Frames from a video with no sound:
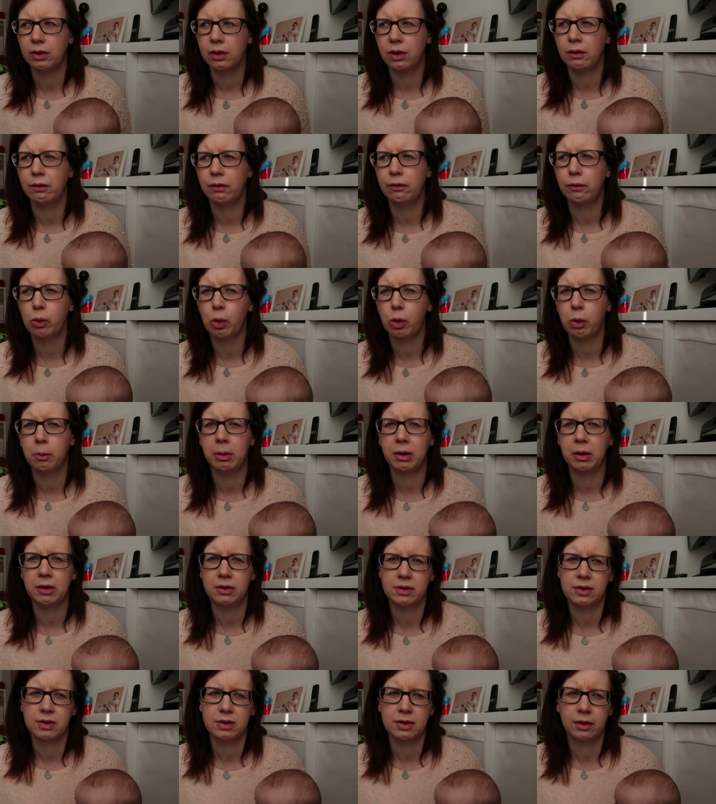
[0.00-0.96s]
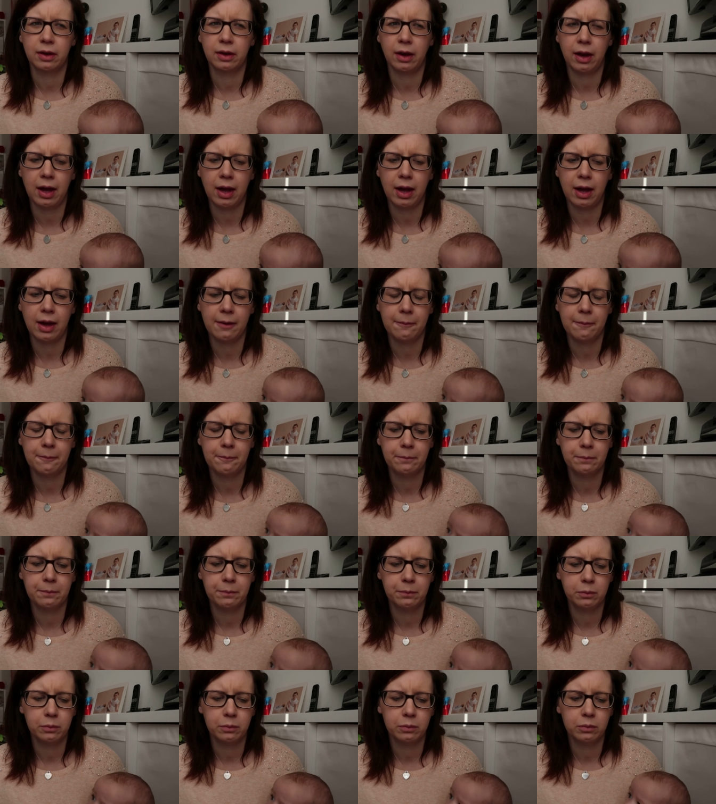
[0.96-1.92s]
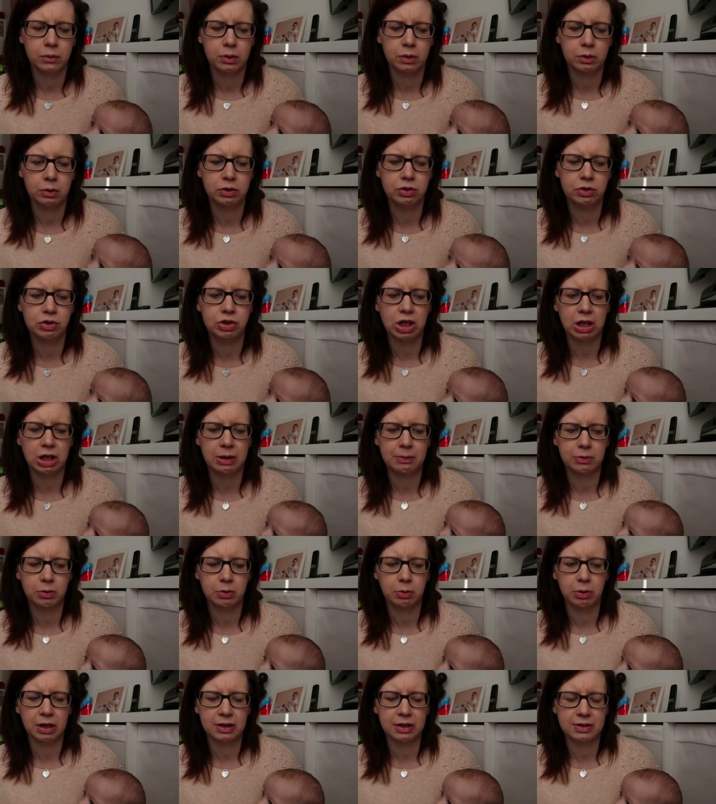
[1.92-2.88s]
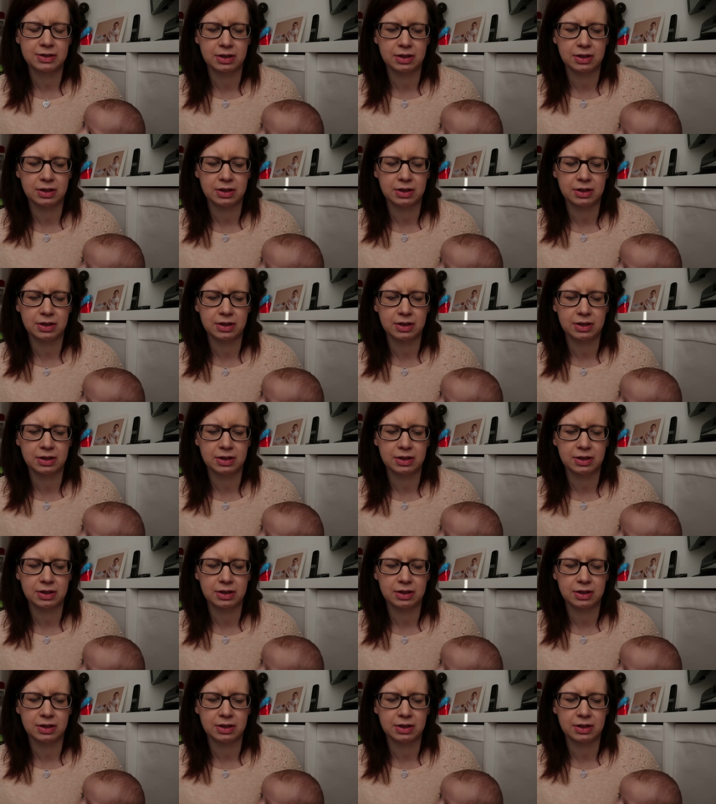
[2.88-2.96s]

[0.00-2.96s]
of 4 months with James when I